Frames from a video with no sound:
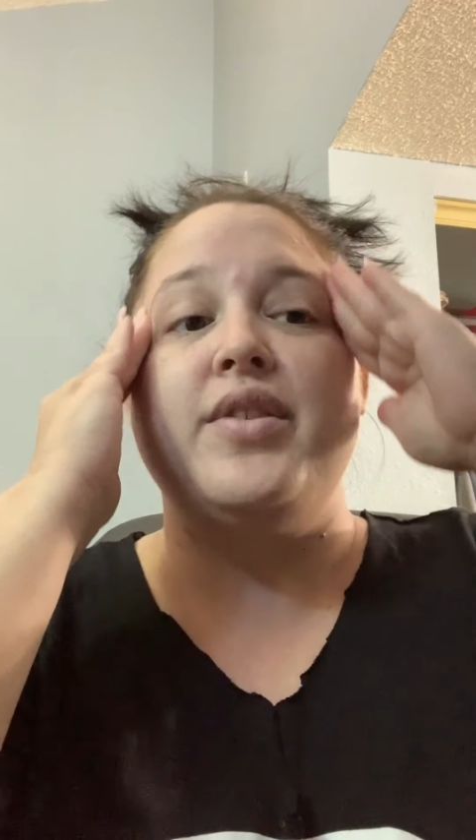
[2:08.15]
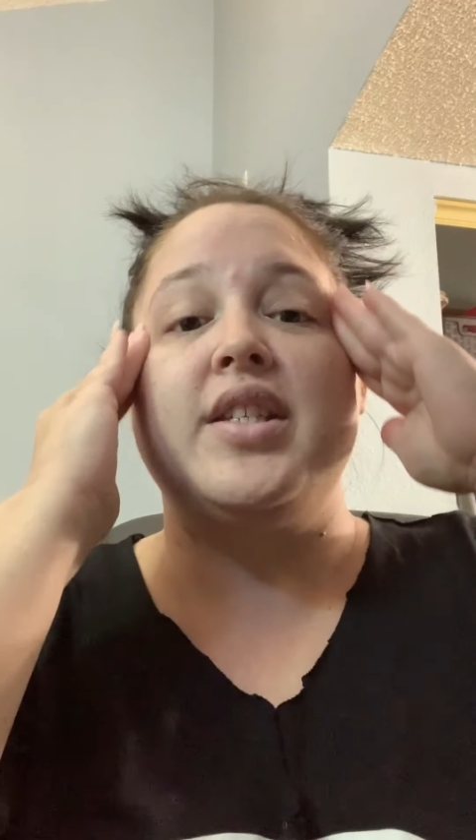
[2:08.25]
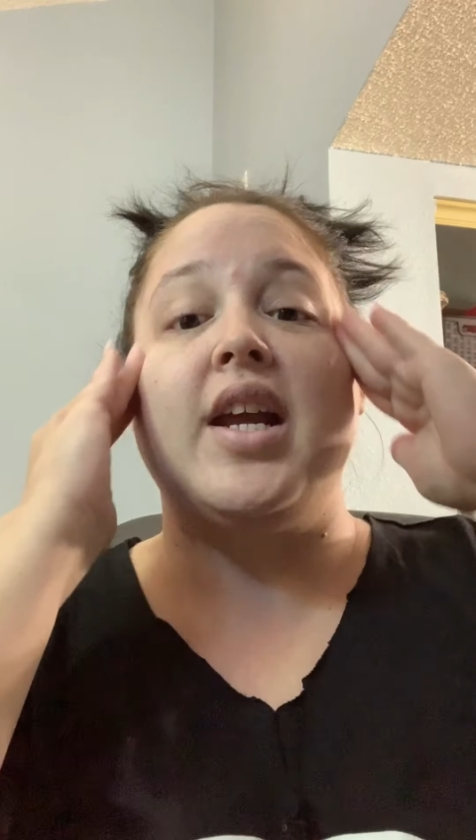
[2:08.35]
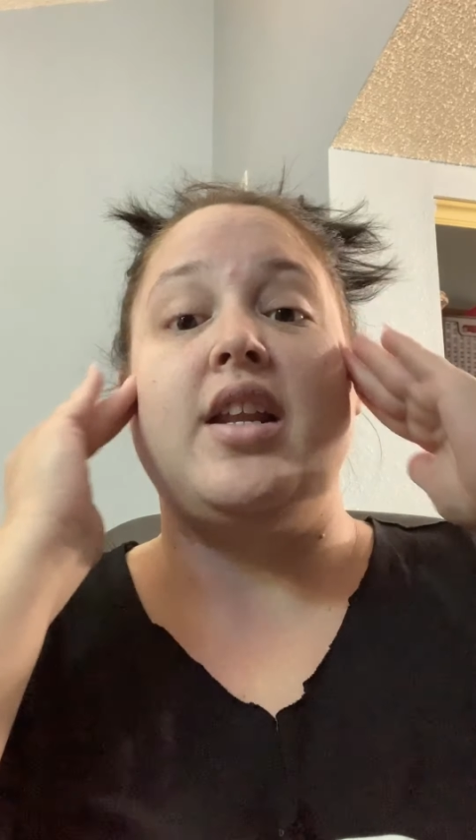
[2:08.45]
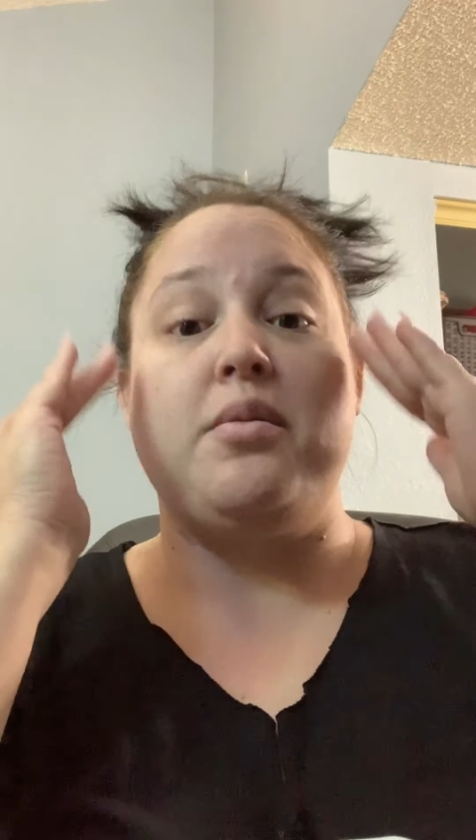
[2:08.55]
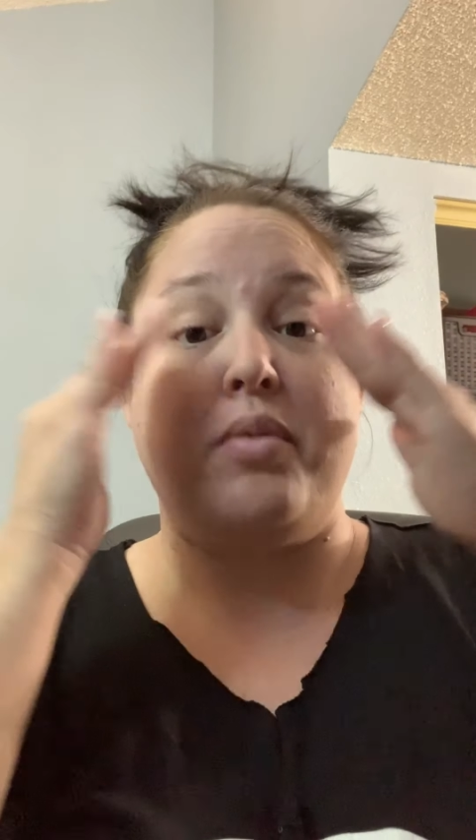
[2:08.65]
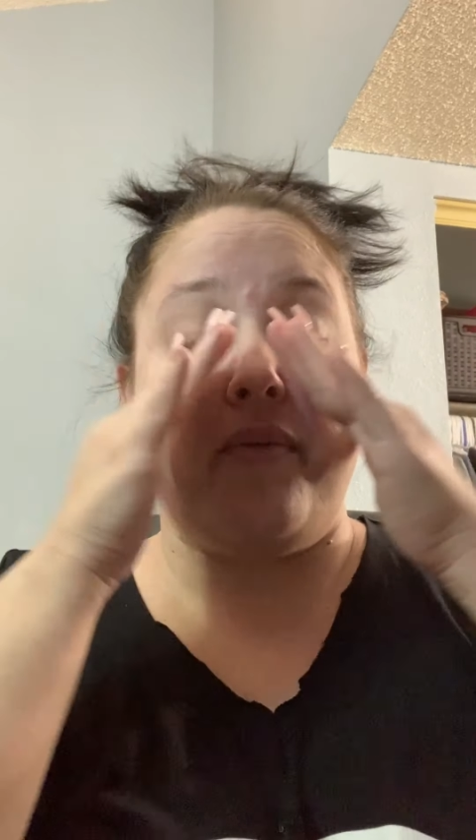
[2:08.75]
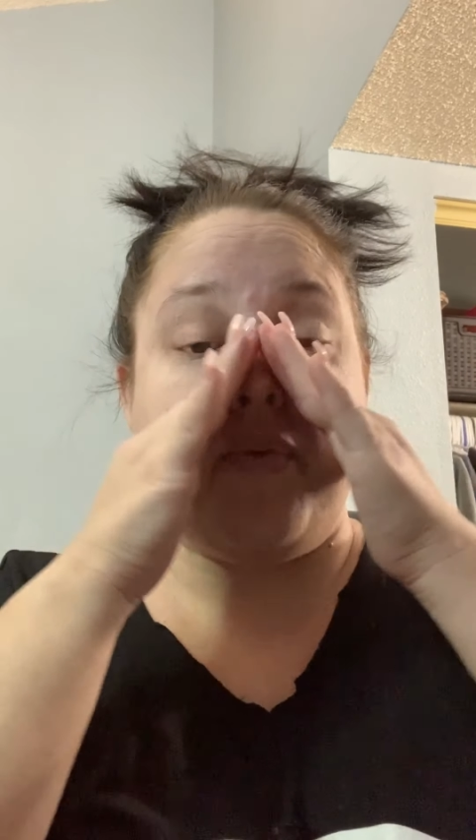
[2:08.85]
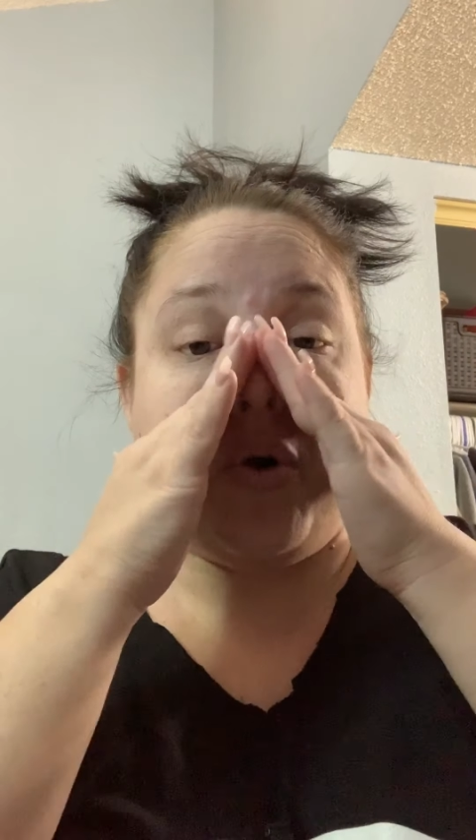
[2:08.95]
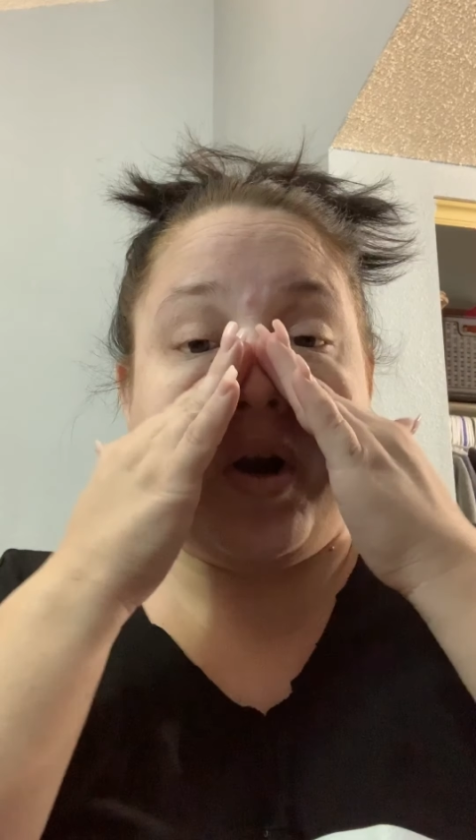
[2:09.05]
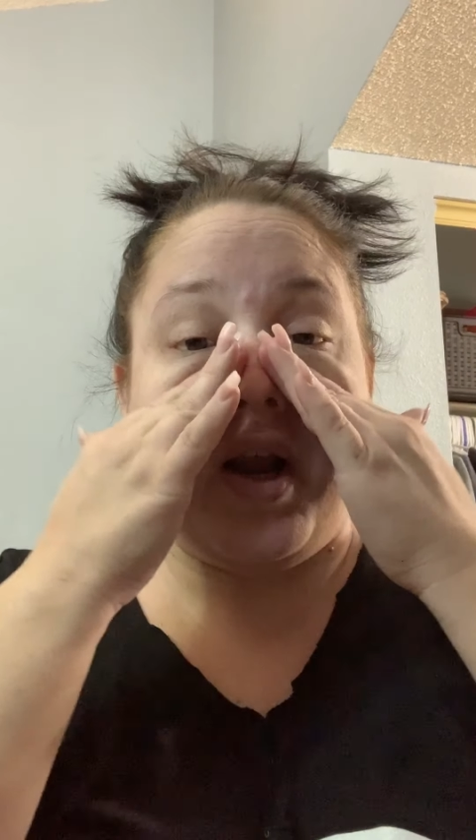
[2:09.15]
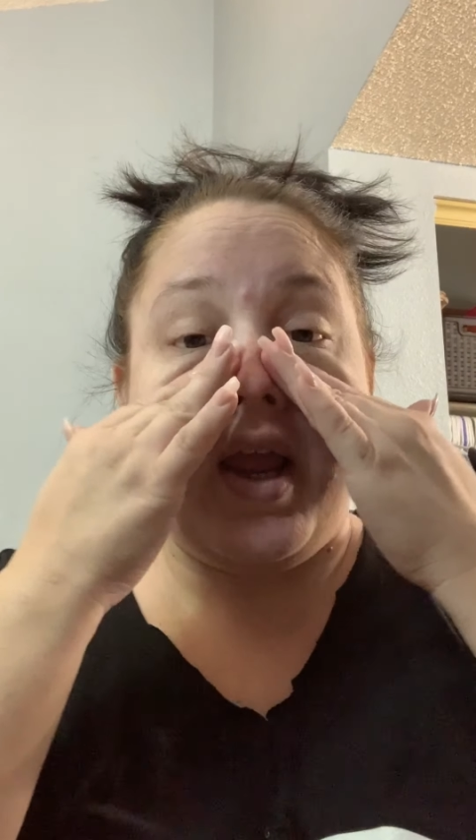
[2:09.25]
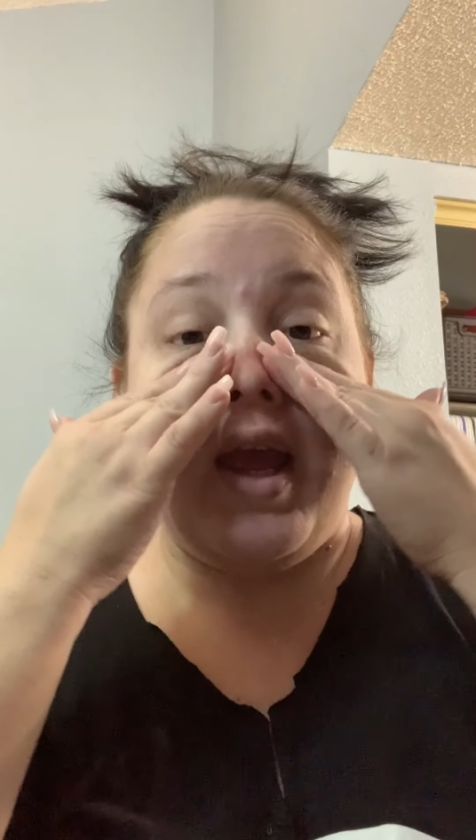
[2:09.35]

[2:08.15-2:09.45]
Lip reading: stated before